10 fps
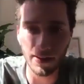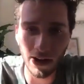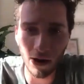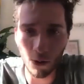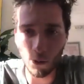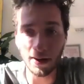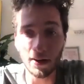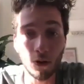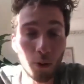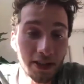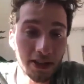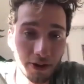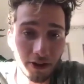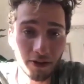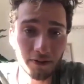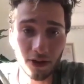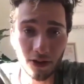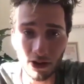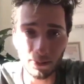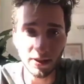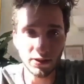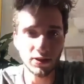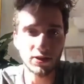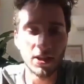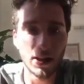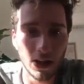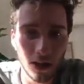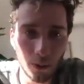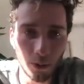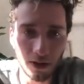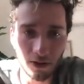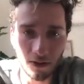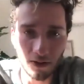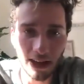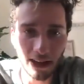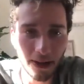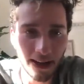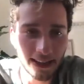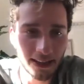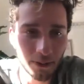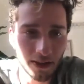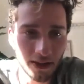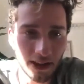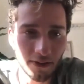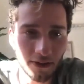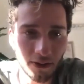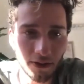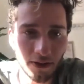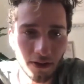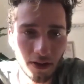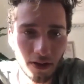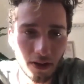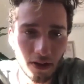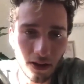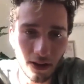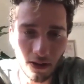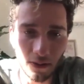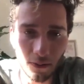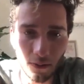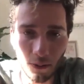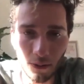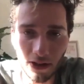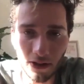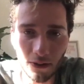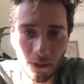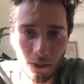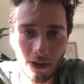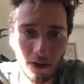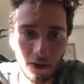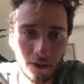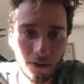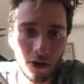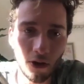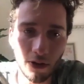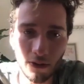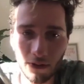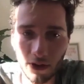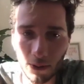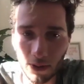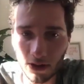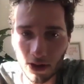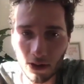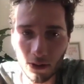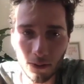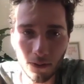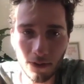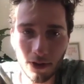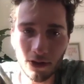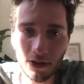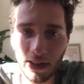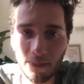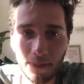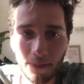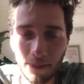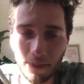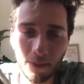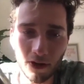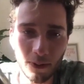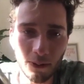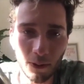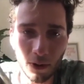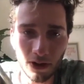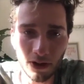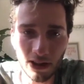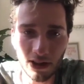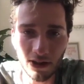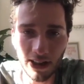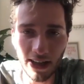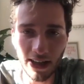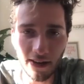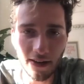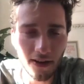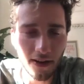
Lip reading: Now, we are always doing good in view time, because we are not clickbait. We are delivering on, what we do. We have a lot of loyal viewers, so usually most people watch it to the end.